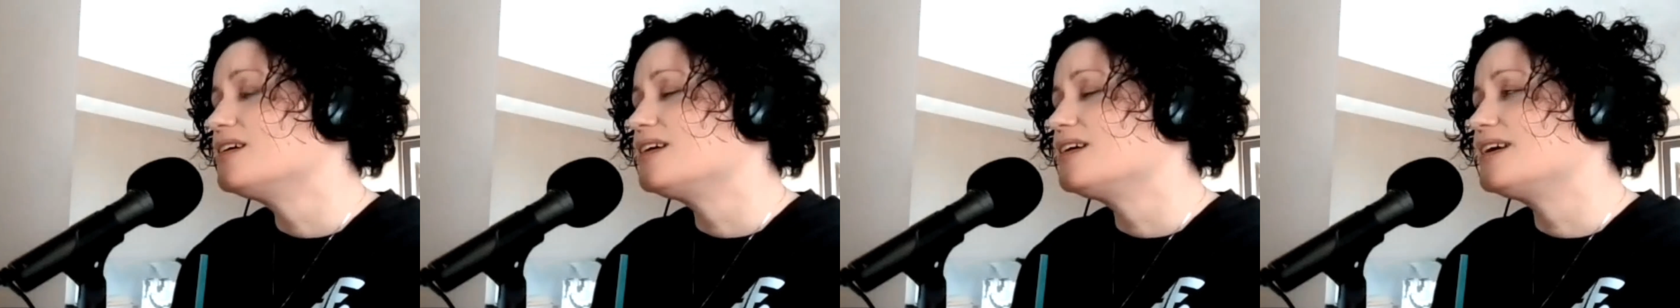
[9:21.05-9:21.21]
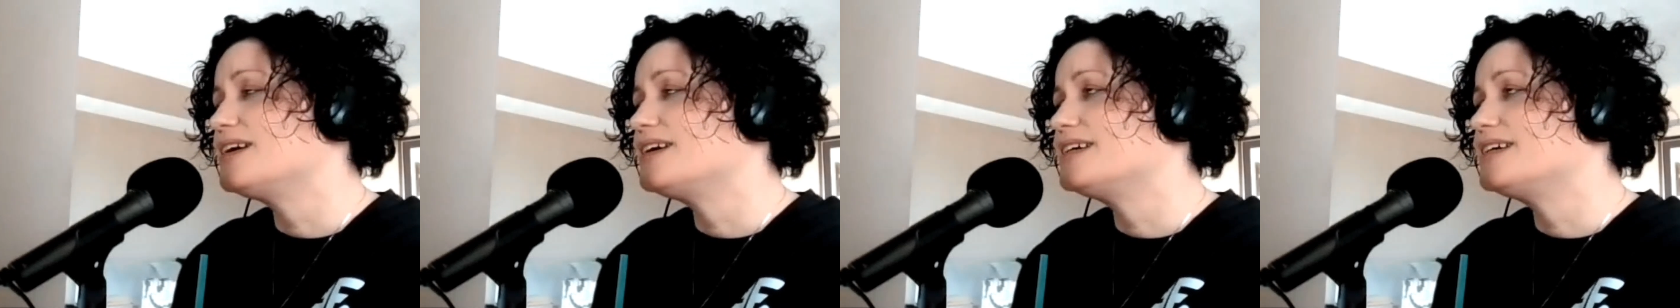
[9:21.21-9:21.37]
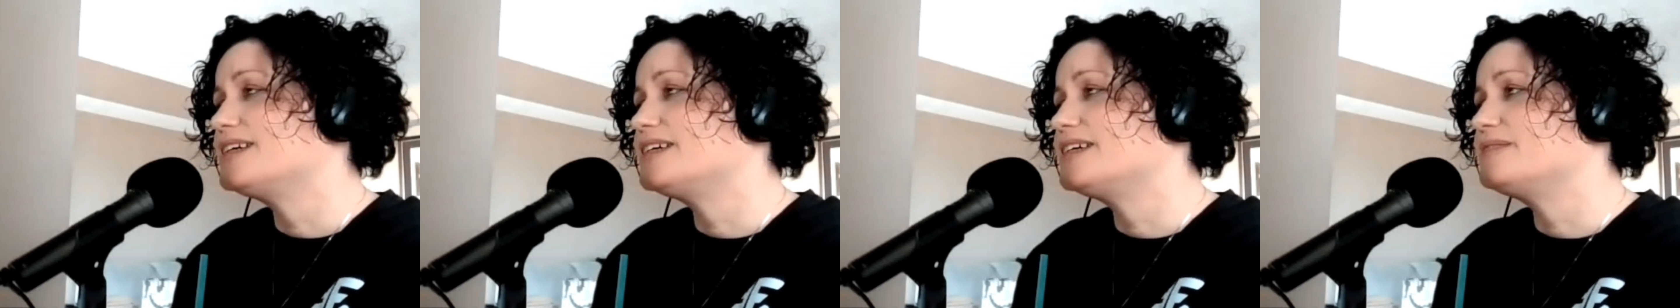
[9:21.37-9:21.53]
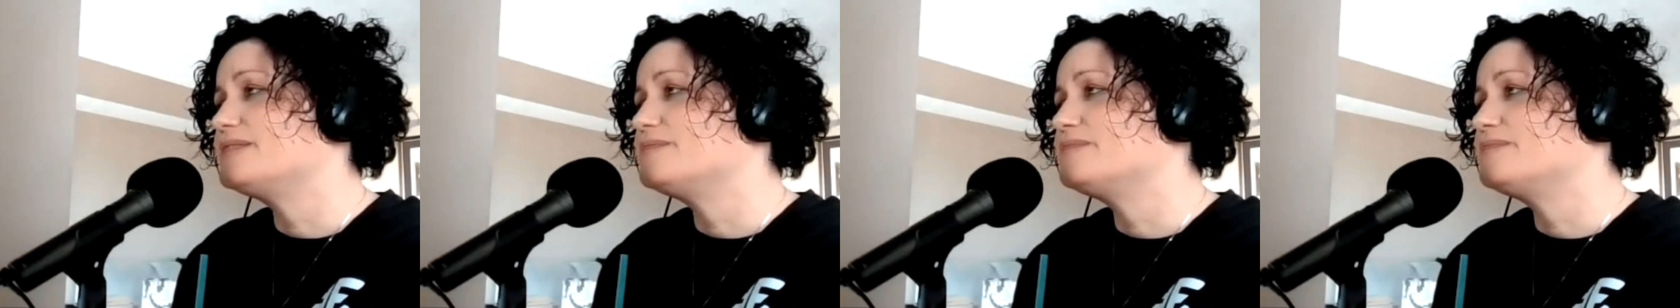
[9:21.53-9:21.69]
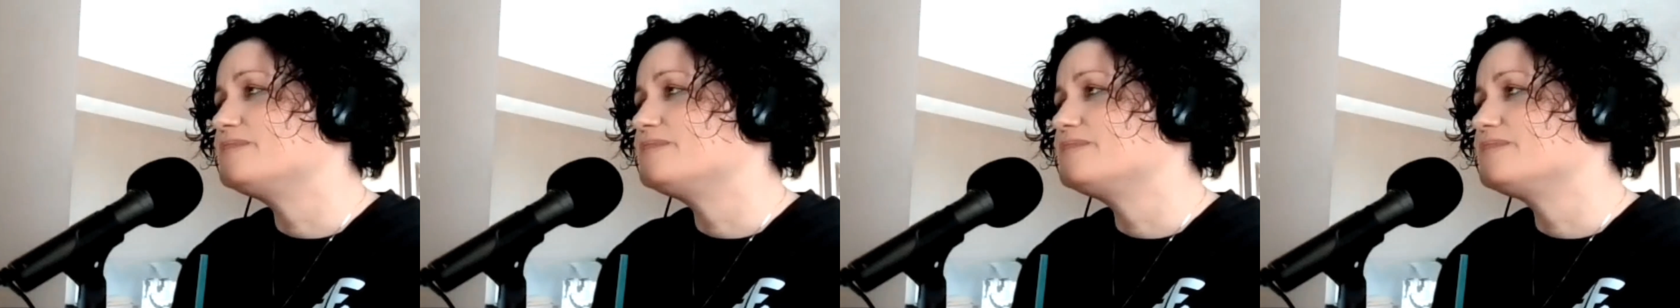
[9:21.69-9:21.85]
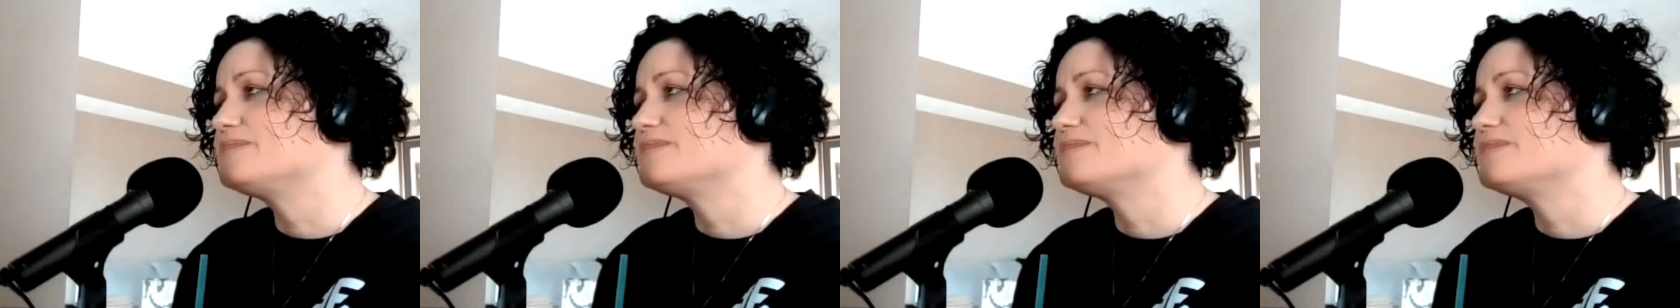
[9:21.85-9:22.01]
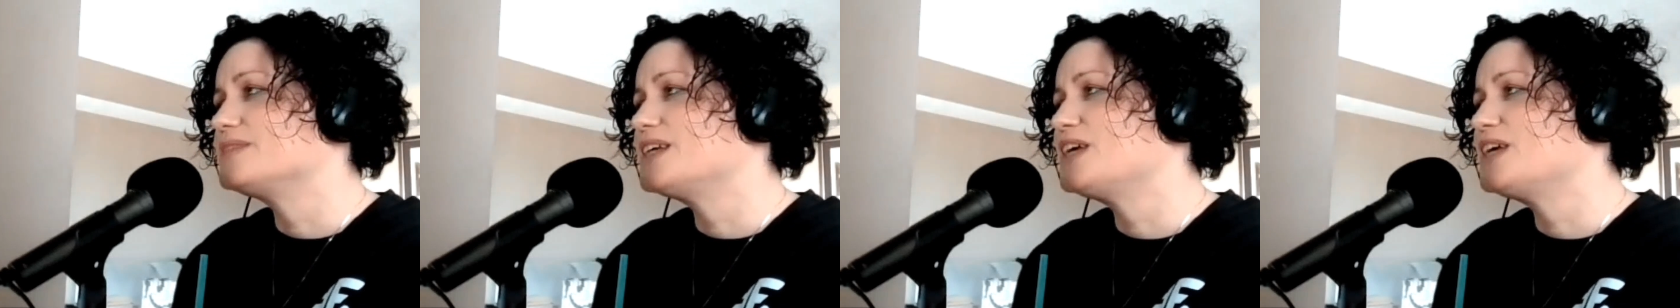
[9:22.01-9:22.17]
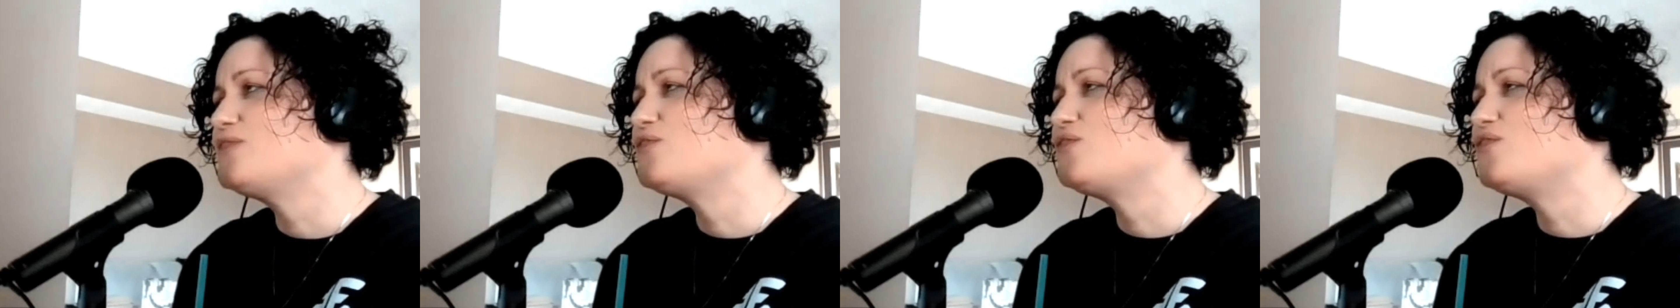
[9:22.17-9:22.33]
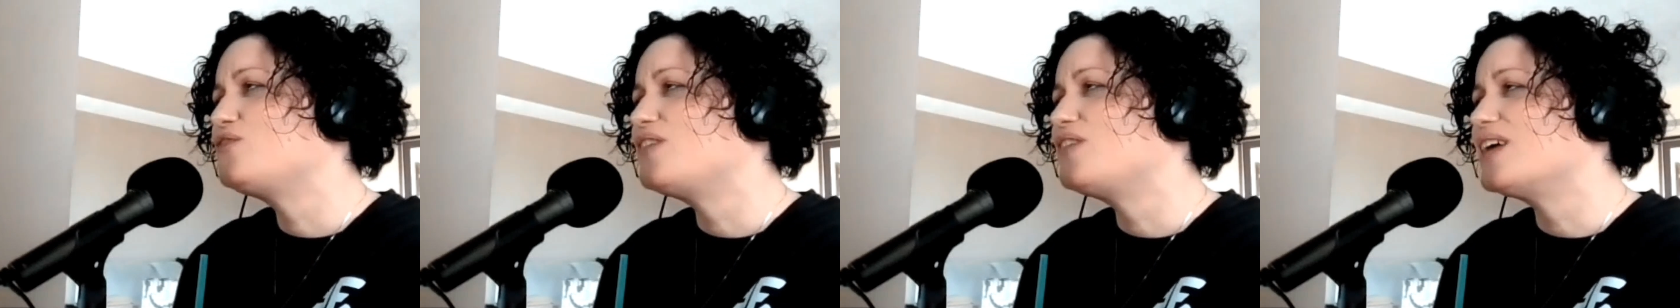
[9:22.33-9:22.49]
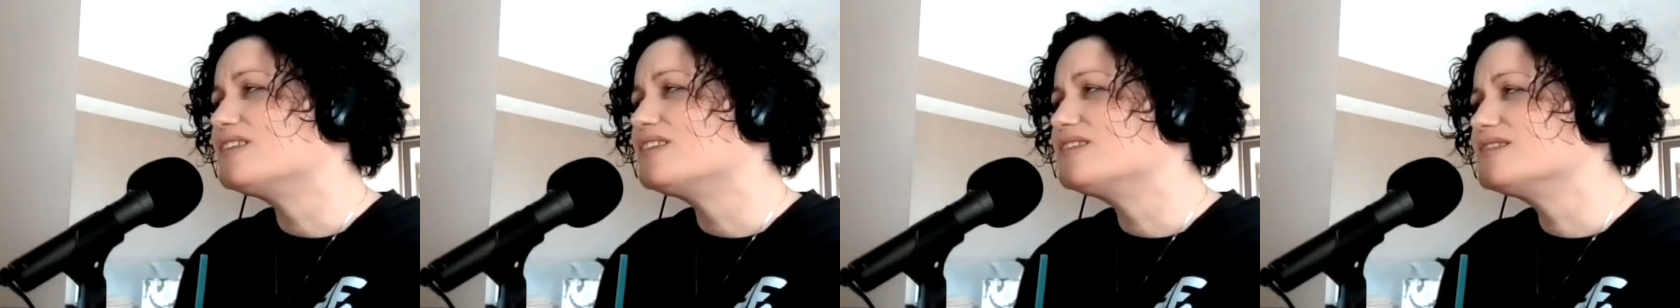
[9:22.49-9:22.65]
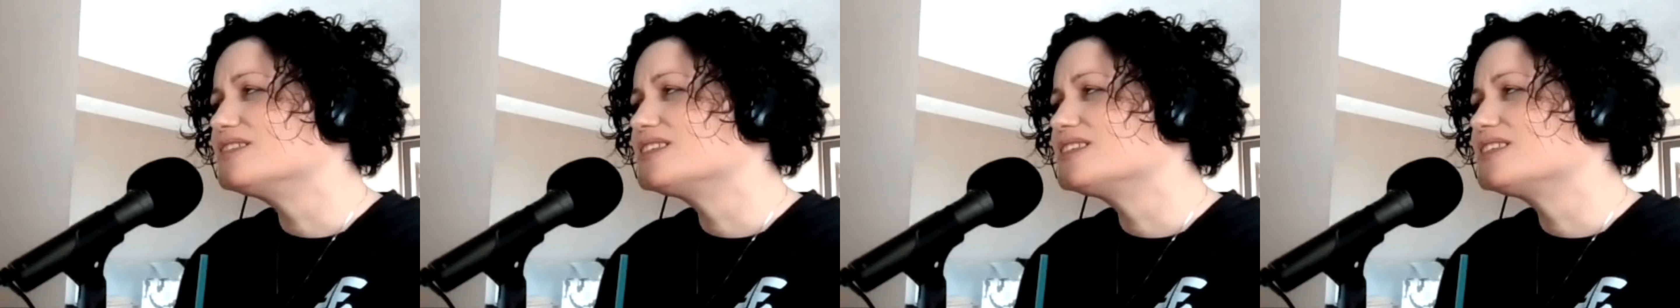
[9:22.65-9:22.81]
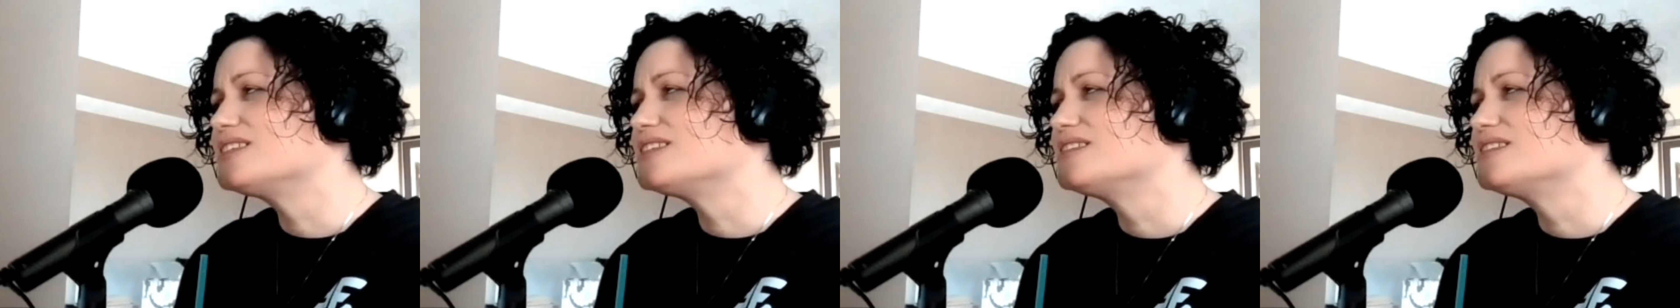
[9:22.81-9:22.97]
It
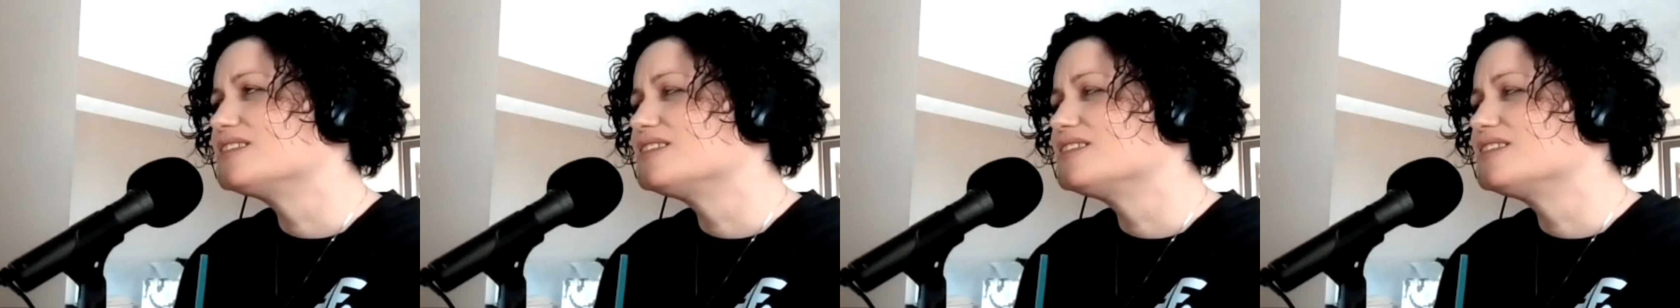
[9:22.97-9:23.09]
felt